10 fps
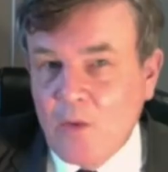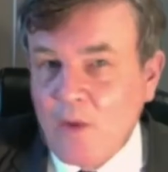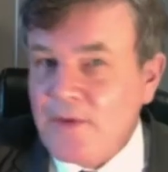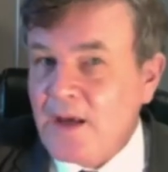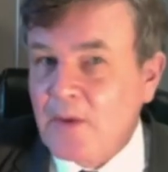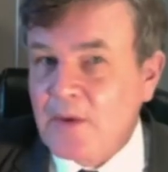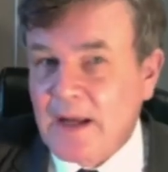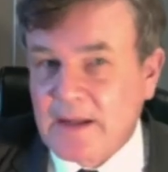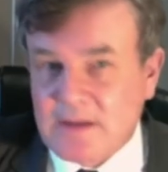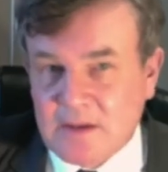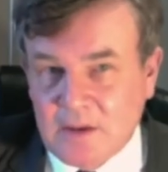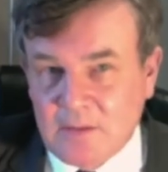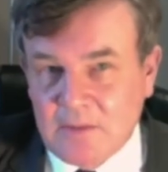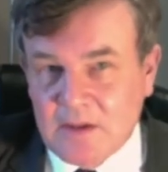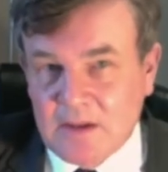One thing I would add
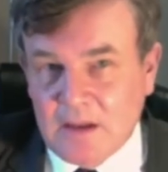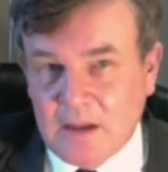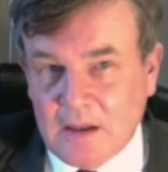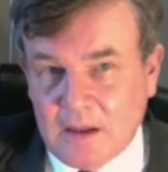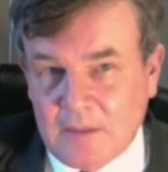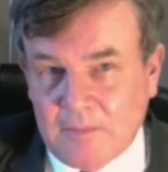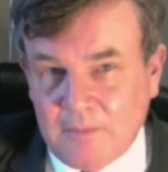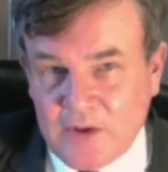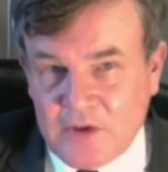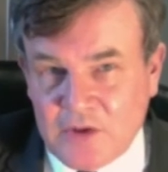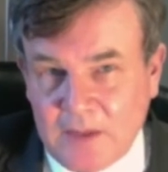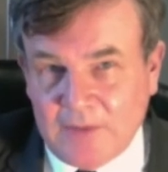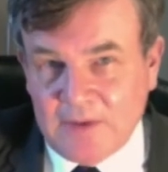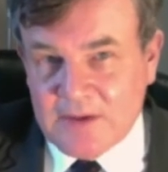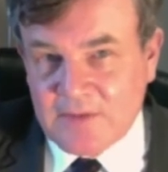to Richard
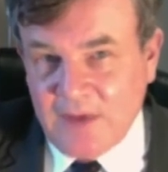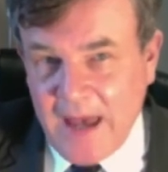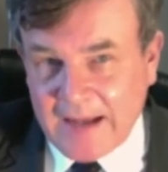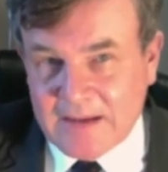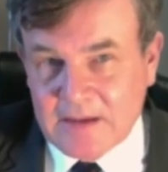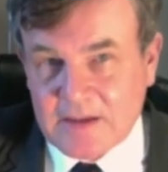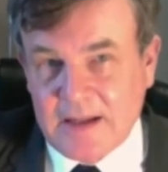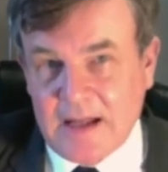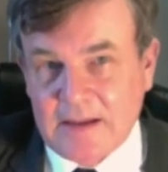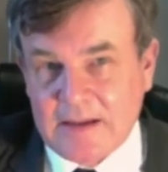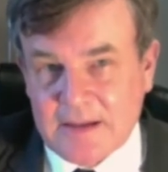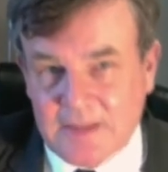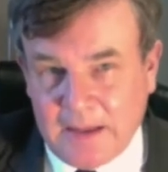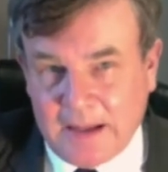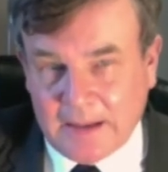Murphy's excellent analysis
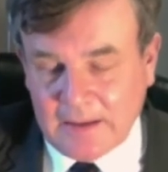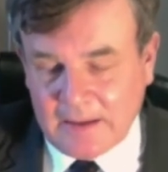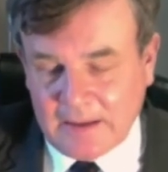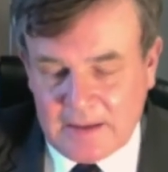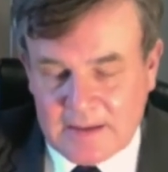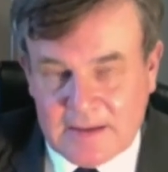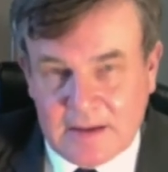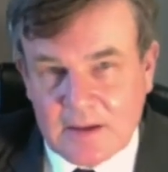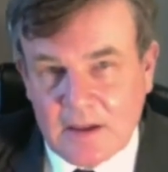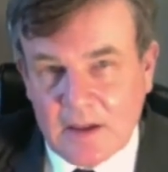back then is that